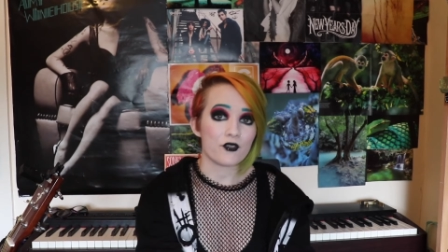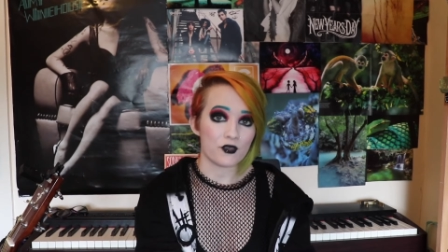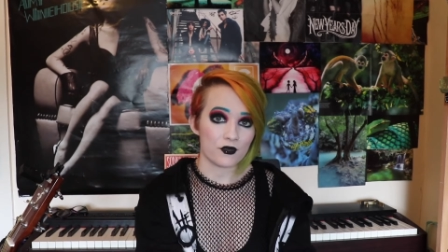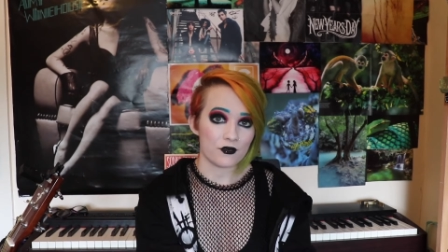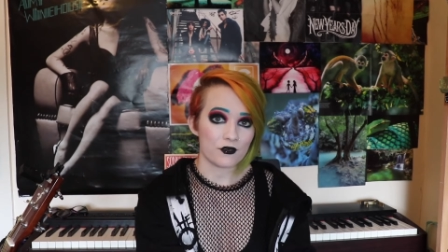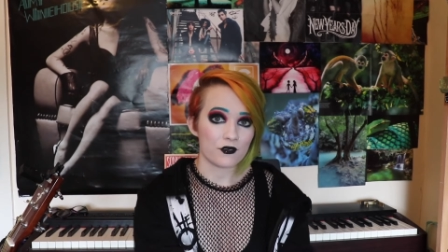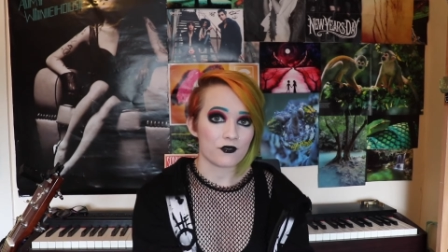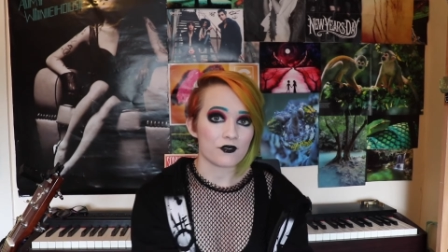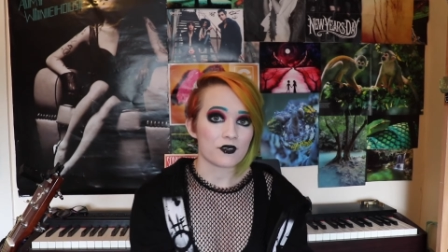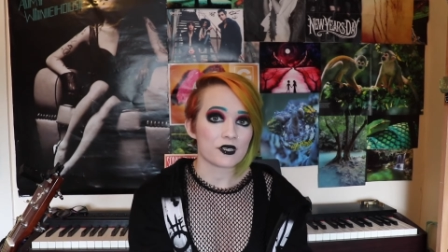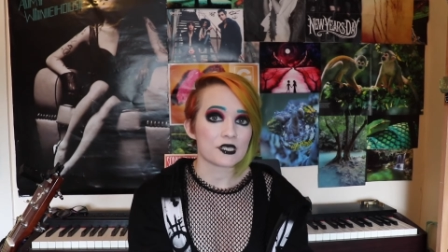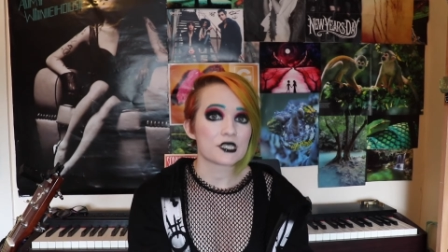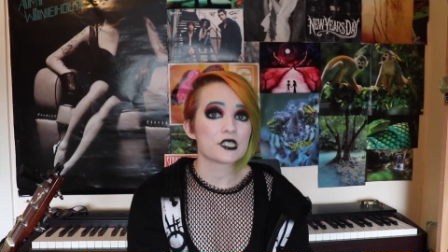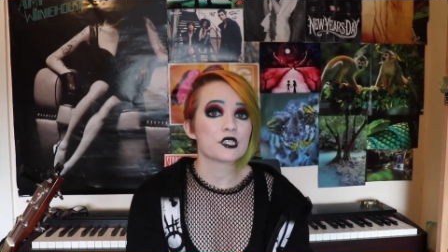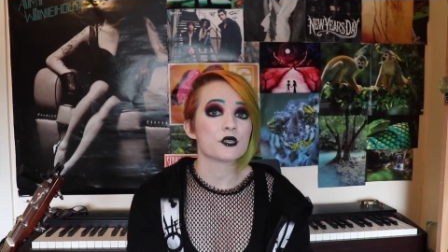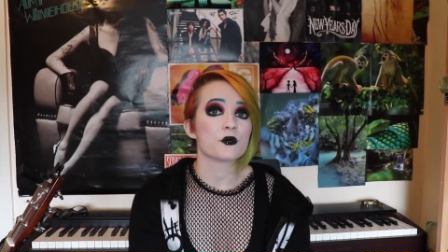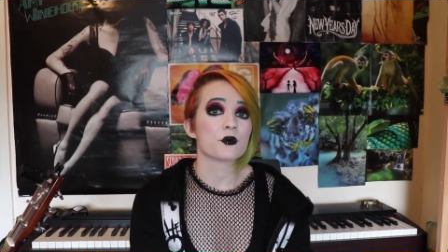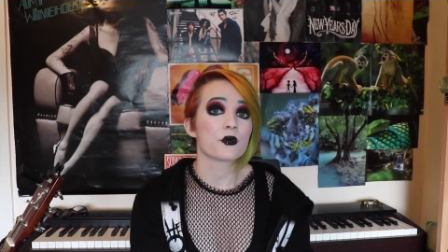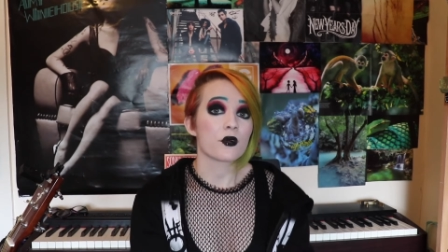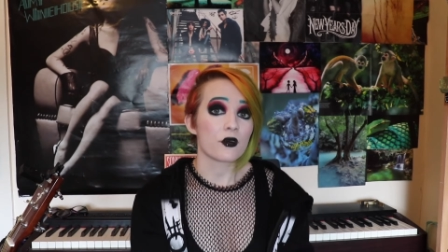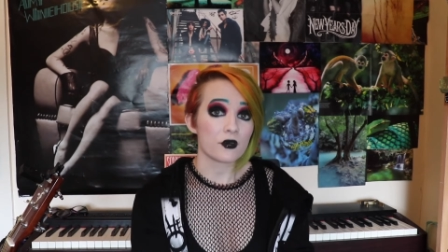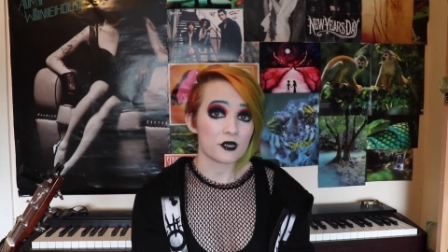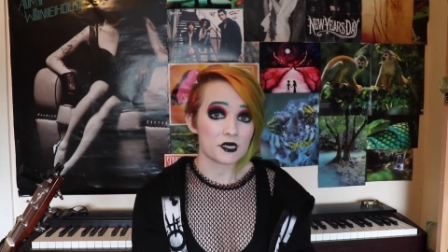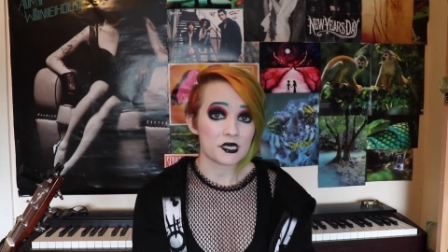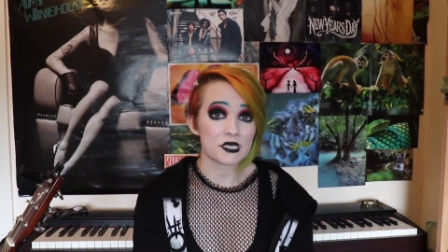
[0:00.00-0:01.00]
the universe who
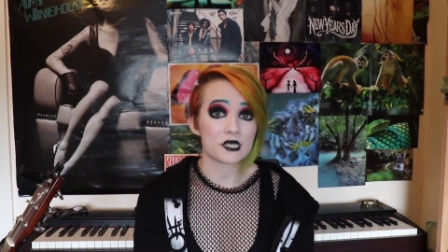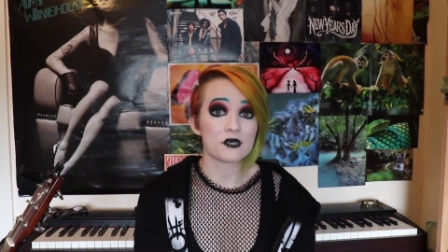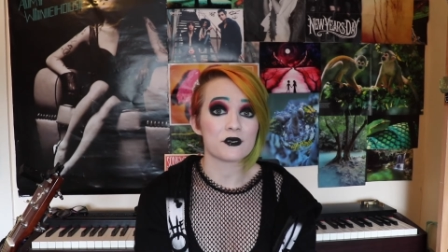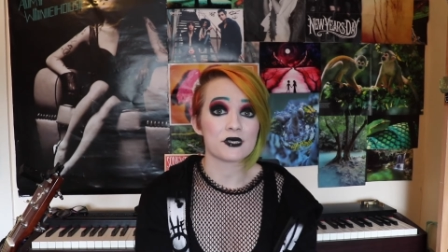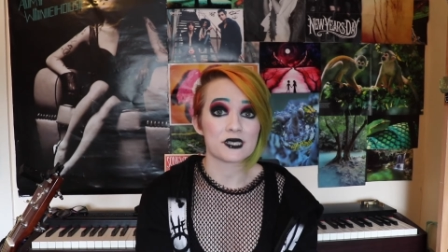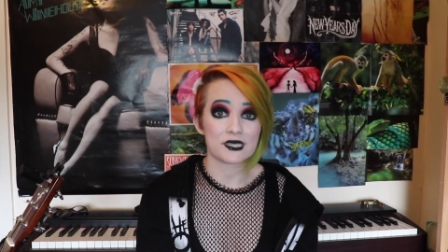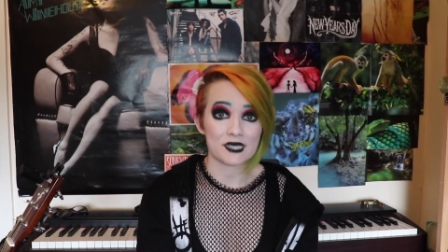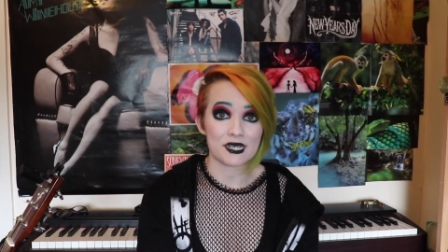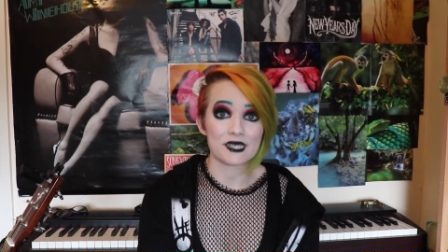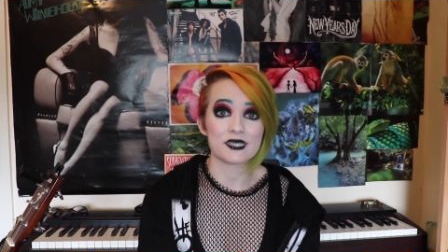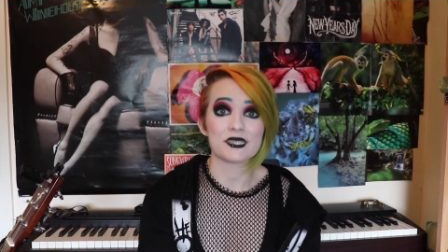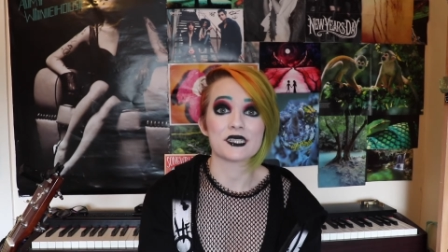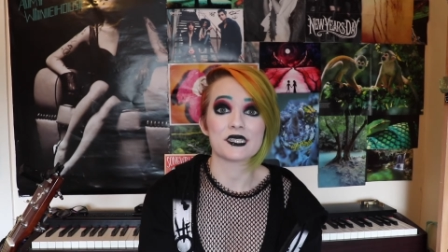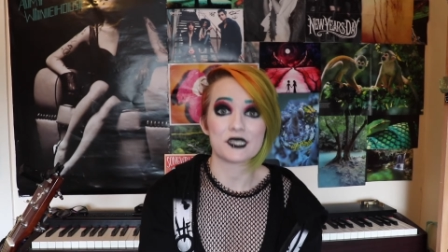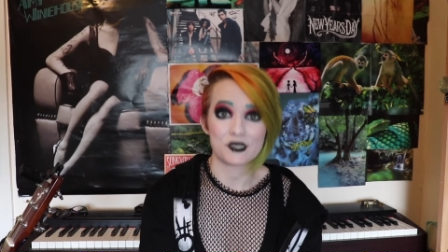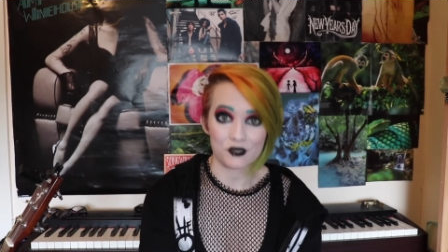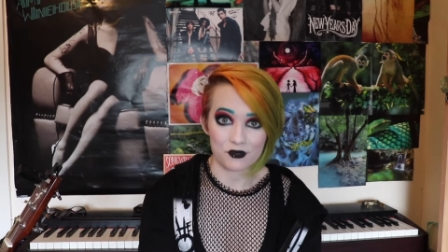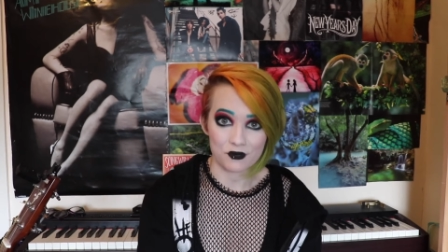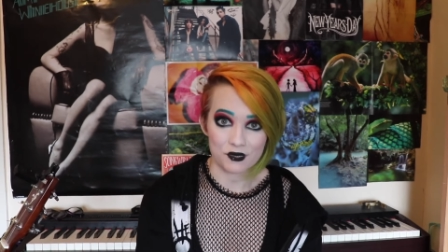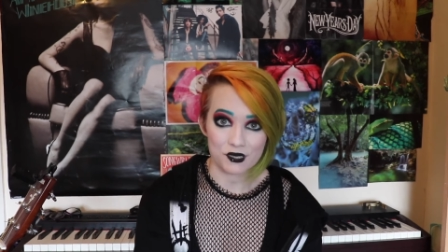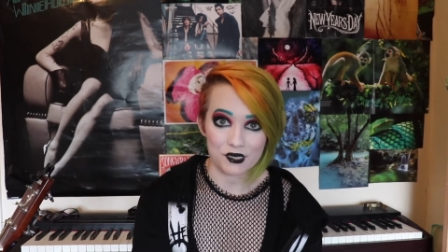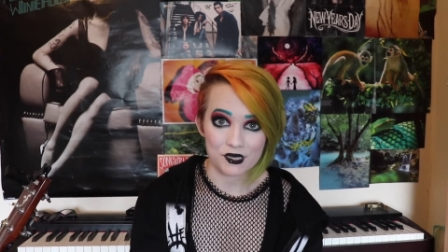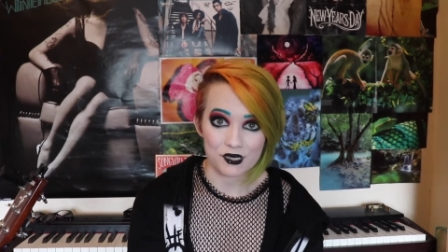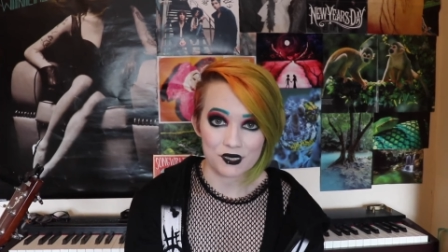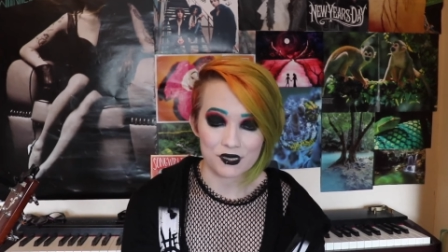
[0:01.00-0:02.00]
are also inside
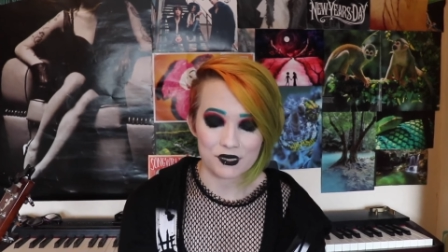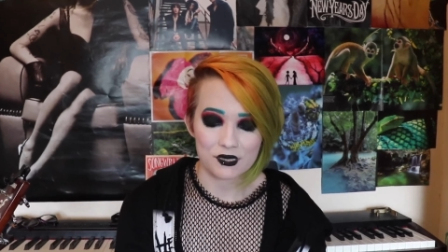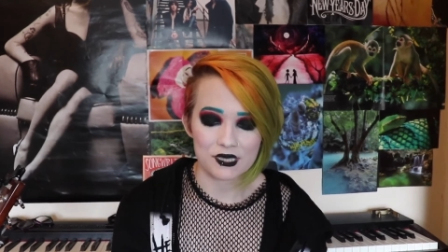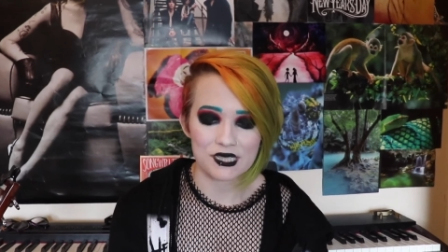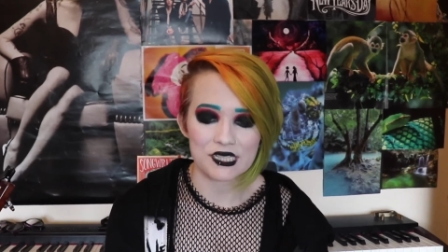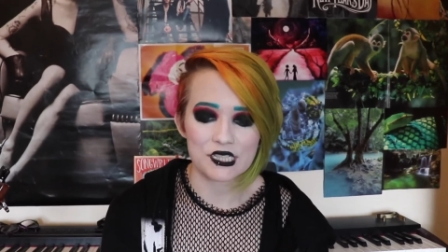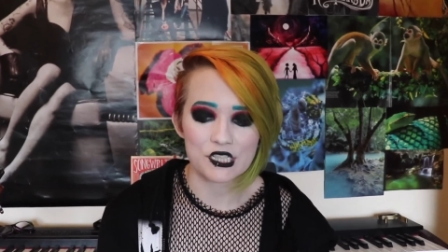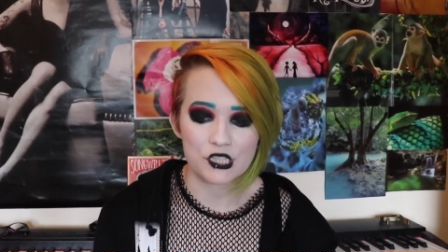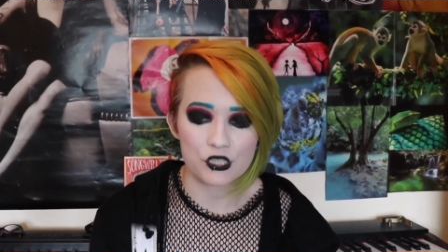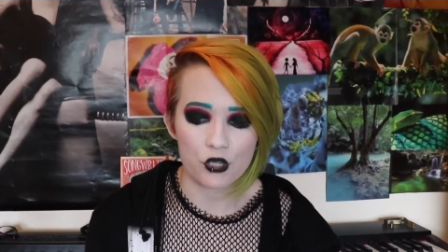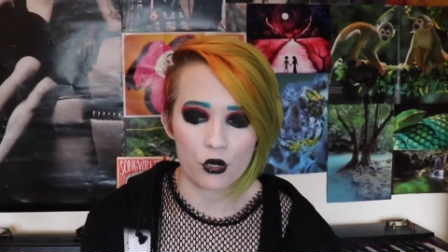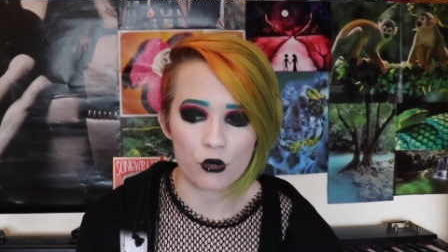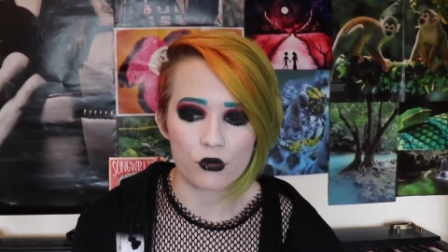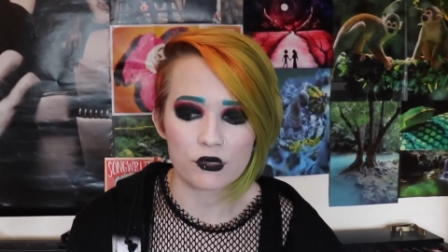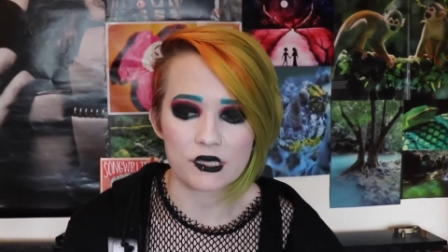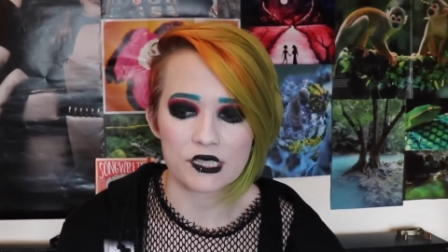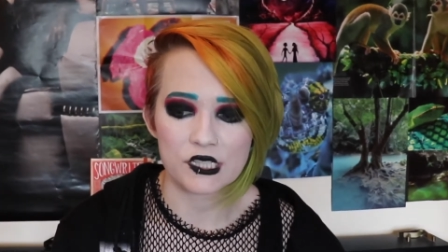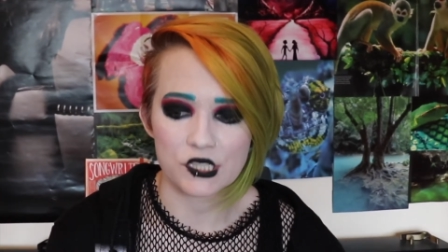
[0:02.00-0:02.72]
the Soul